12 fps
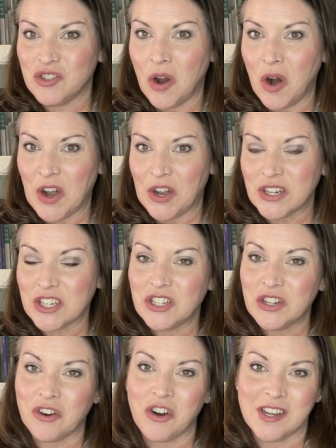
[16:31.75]
heart,
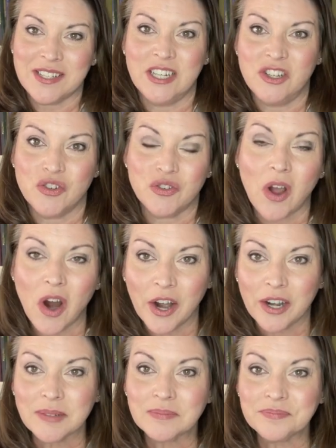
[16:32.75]
to the cross stitcher's heart.